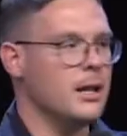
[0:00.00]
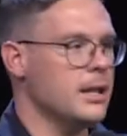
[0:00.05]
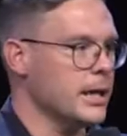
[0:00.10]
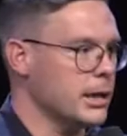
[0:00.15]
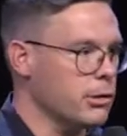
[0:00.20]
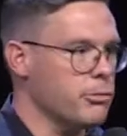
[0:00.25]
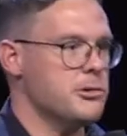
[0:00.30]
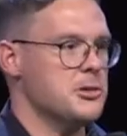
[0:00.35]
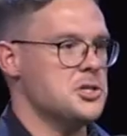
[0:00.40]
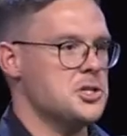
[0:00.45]
a
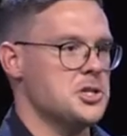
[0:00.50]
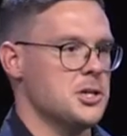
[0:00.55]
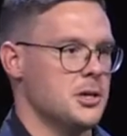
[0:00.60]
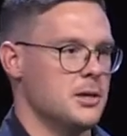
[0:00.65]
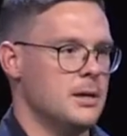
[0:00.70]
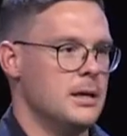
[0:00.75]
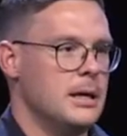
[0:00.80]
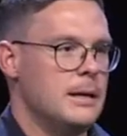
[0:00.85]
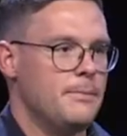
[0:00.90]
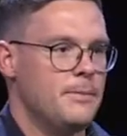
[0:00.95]
Christian
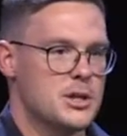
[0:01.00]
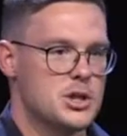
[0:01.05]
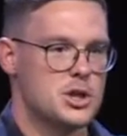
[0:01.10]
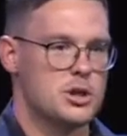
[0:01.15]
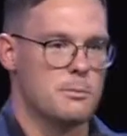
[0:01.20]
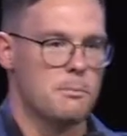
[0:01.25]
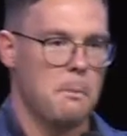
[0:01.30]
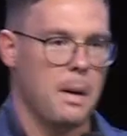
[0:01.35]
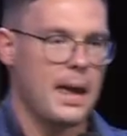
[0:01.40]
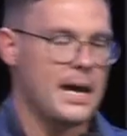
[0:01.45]
is to
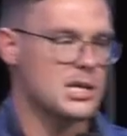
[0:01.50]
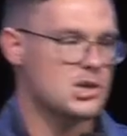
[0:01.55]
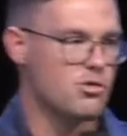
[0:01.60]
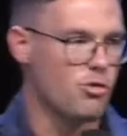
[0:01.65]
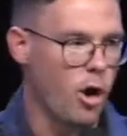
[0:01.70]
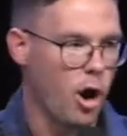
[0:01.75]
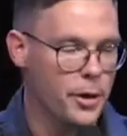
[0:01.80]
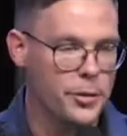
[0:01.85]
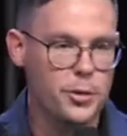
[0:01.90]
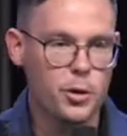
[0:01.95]
place
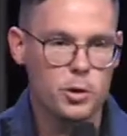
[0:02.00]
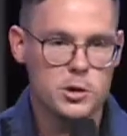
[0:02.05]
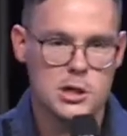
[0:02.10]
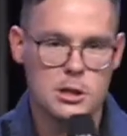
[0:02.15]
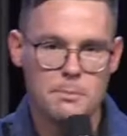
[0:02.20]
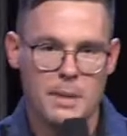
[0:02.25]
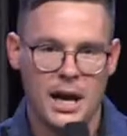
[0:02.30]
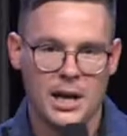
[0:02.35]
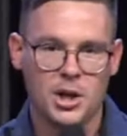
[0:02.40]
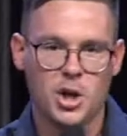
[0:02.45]
wrong thoughts
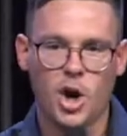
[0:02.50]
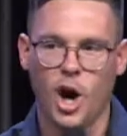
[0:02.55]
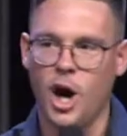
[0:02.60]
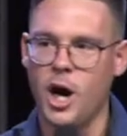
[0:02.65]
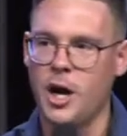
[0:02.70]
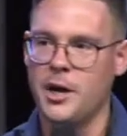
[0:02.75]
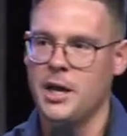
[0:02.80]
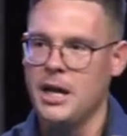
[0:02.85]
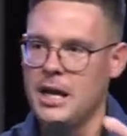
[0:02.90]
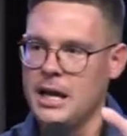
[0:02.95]
about
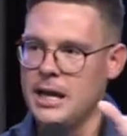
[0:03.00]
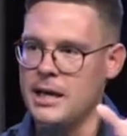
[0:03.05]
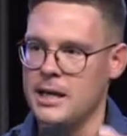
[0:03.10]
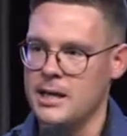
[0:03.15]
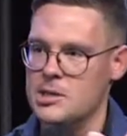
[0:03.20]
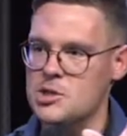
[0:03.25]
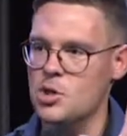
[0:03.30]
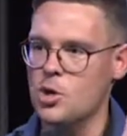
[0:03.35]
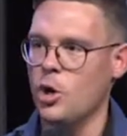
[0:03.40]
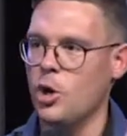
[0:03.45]
God in
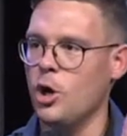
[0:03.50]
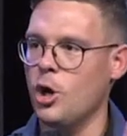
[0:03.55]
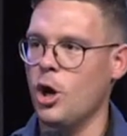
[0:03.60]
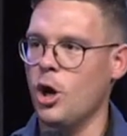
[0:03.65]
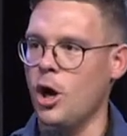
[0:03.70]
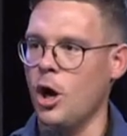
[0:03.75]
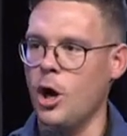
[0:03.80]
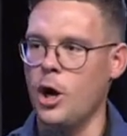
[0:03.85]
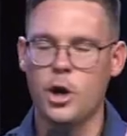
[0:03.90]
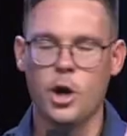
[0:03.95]
his or her
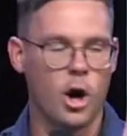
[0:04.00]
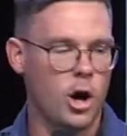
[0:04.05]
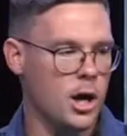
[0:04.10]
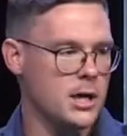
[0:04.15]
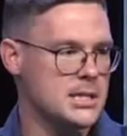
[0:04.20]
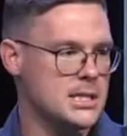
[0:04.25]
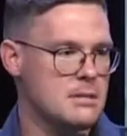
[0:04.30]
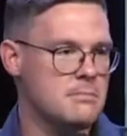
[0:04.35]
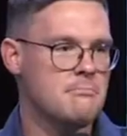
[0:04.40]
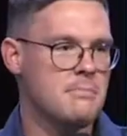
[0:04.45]
own
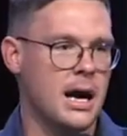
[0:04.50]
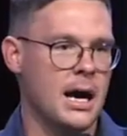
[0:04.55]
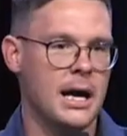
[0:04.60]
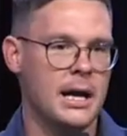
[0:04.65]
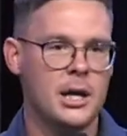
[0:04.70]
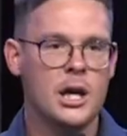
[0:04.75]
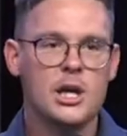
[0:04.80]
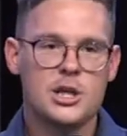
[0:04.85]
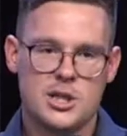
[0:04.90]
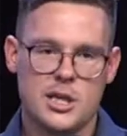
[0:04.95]
heart and
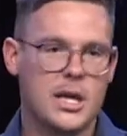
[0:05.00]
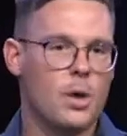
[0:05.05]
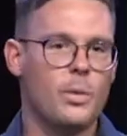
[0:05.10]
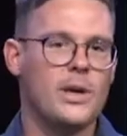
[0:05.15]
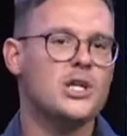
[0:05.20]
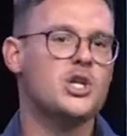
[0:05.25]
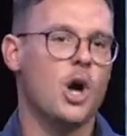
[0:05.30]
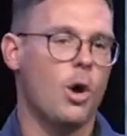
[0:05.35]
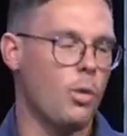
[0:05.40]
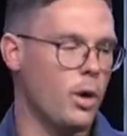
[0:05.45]
mind so that we
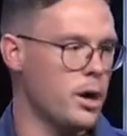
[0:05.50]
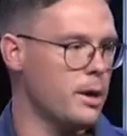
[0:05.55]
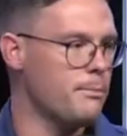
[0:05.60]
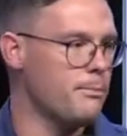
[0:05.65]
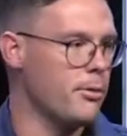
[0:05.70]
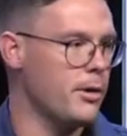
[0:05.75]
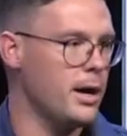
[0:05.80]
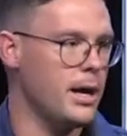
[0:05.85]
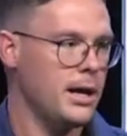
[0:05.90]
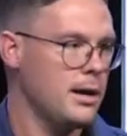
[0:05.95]
don't want to
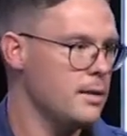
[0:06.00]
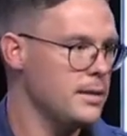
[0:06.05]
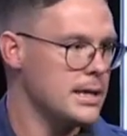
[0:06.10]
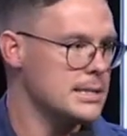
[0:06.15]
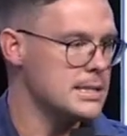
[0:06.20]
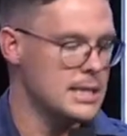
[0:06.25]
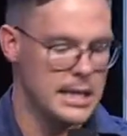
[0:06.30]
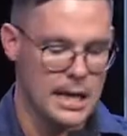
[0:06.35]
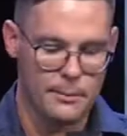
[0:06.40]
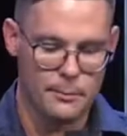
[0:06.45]
pray. That's
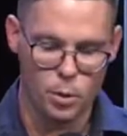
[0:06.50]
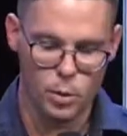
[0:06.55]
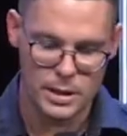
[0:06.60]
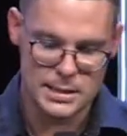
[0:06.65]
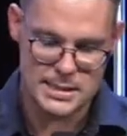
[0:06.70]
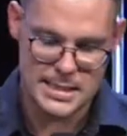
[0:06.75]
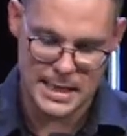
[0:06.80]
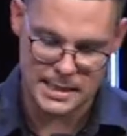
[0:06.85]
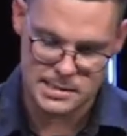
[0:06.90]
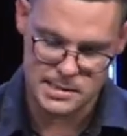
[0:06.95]
the number one
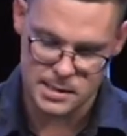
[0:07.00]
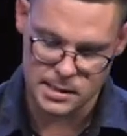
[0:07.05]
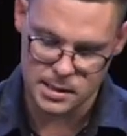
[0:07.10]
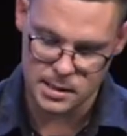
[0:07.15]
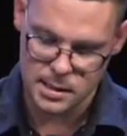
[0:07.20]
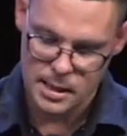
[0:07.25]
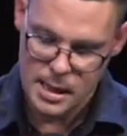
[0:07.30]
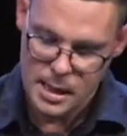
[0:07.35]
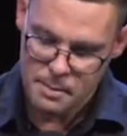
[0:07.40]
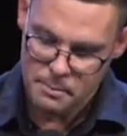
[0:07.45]
tactic.
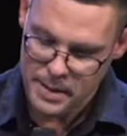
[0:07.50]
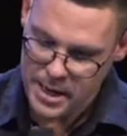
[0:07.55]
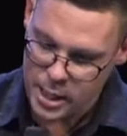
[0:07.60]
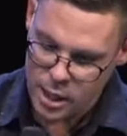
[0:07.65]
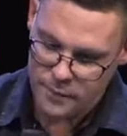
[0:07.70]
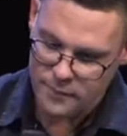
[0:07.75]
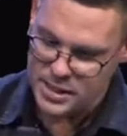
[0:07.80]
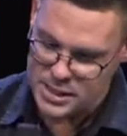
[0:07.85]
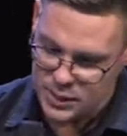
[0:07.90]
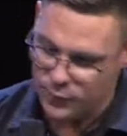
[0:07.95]
Many
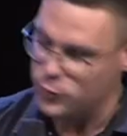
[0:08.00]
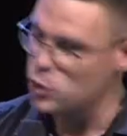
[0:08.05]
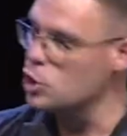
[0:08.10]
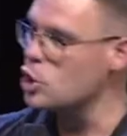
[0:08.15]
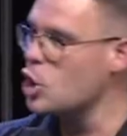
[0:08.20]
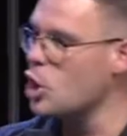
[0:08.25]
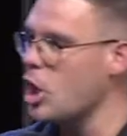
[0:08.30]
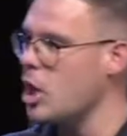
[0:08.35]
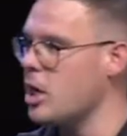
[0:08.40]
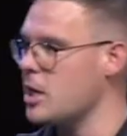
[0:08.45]
of us view
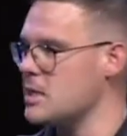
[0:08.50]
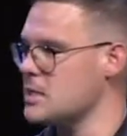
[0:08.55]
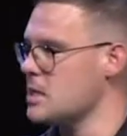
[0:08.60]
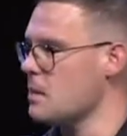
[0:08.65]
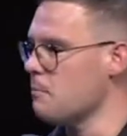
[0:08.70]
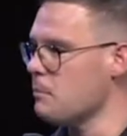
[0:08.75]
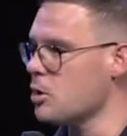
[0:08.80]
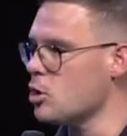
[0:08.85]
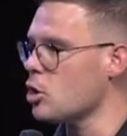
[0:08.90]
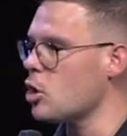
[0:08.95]
God as a
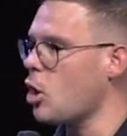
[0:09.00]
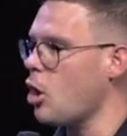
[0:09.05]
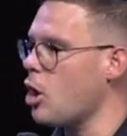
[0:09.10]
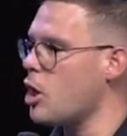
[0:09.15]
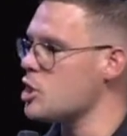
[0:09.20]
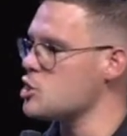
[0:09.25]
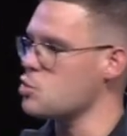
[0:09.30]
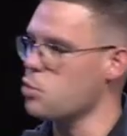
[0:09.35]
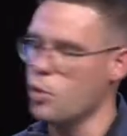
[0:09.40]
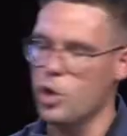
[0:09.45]
middle
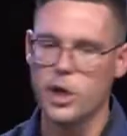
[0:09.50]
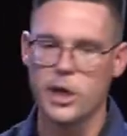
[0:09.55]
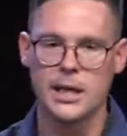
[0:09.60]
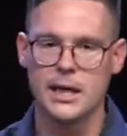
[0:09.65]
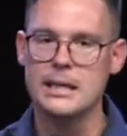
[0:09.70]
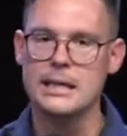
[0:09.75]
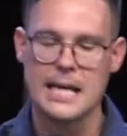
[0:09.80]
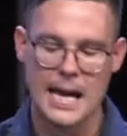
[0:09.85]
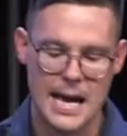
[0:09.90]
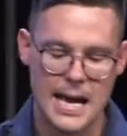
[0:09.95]
class working
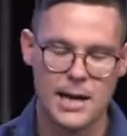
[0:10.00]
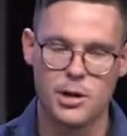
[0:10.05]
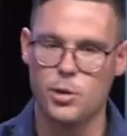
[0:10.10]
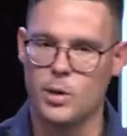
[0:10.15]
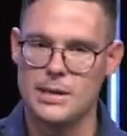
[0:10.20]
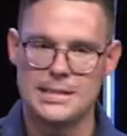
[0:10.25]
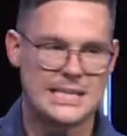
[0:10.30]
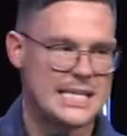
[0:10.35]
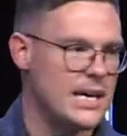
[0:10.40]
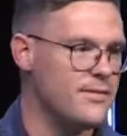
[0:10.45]
dad who
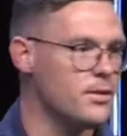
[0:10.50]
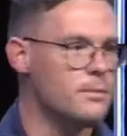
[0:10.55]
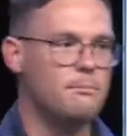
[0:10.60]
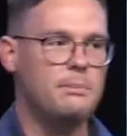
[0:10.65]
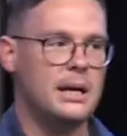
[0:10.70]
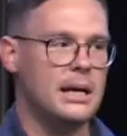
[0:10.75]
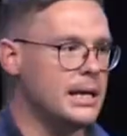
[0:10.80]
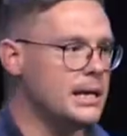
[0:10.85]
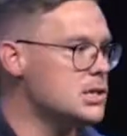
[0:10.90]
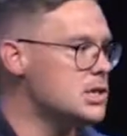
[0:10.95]
has 7
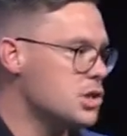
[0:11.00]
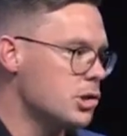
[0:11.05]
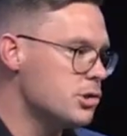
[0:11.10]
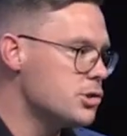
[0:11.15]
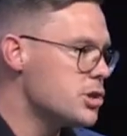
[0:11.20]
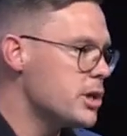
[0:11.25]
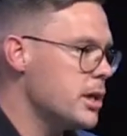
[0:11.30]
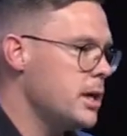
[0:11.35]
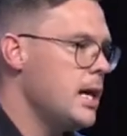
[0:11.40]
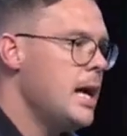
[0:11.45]
billion
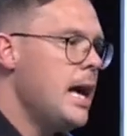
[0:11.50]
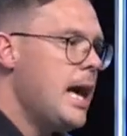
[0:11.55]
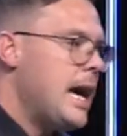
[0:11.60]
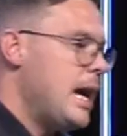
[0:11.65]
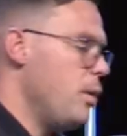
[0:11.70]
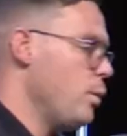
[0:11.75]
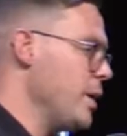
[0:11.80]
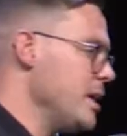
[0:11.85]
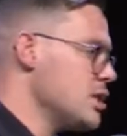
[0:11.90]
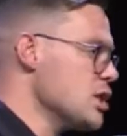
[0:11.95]
children,
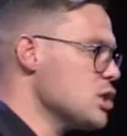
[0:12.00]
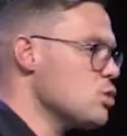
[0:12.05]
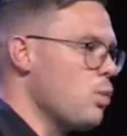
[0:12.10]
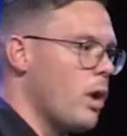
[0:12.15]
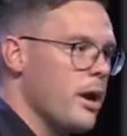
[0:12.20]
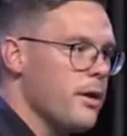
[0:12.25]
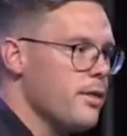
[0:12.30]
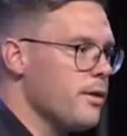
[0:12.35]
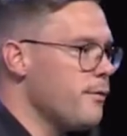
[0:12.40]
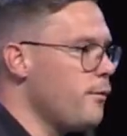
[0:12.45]
and we just
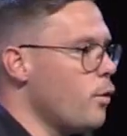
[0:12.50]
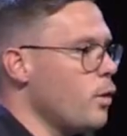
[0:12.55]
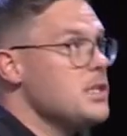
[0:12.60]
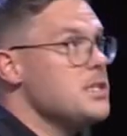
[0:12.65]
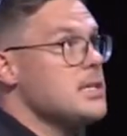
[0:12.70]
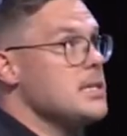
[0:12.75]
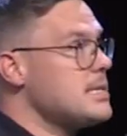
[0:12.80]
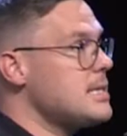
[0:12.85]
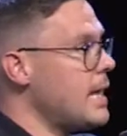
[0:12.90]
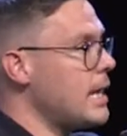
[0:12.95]
one of the
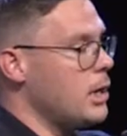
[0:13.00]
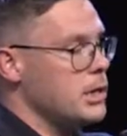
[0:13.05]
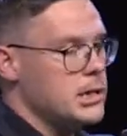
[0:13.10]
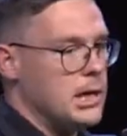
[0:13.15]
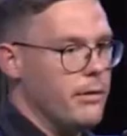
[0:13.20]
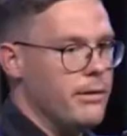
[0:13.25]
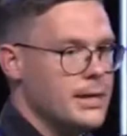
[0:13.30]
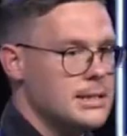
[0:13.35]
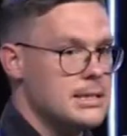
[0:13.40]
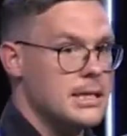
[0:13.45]
voices that are
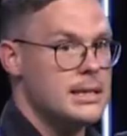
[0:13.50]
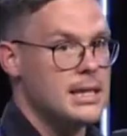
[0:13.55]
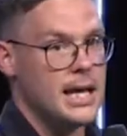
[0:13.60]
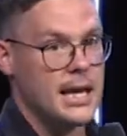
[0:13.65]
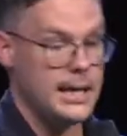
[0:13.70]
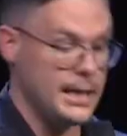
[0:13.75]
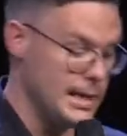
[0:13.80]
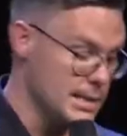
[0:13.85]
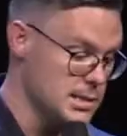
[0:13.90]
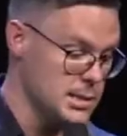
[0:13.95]
directed there,
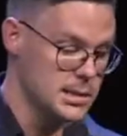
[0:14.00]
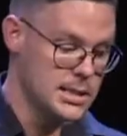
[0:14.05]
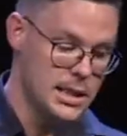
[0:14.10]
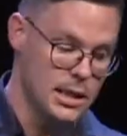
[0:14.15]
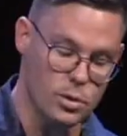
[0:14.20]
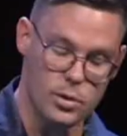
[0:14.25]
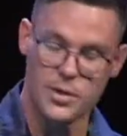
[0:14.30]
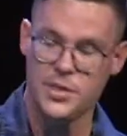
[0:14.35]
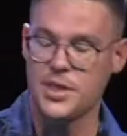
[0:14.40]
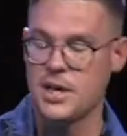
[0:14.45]
and he has to
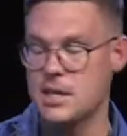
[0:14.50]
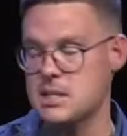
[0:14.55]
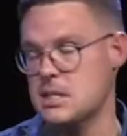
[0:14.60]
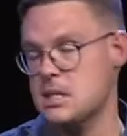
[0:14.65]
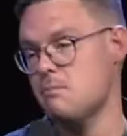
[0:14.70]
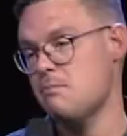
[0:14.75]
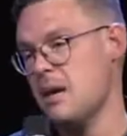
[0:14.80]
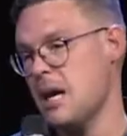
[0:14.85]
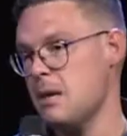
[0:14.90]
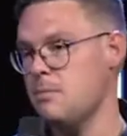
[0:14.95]
deal with us,
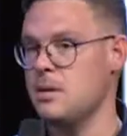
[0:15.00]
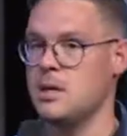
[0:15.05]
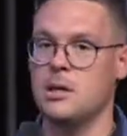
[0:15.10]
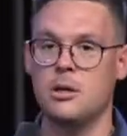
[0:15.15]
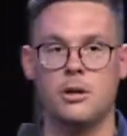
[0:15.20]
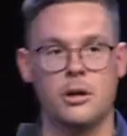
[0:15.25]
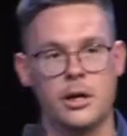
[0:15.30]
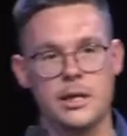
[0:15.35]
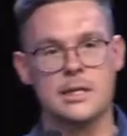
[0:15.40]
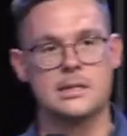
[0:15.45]
and maybe, you
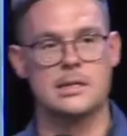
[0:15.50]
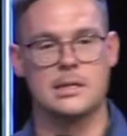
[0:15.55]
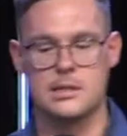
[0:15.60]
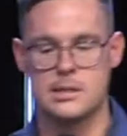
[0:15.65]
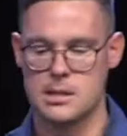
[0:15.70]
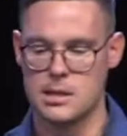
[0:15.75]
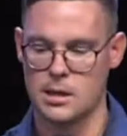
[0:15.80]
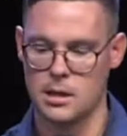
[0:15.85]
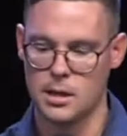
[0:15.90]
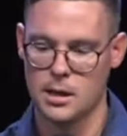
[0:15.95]
know, he's
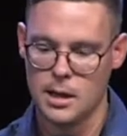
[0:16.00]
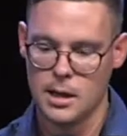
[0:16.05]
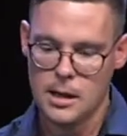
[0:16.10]
listening.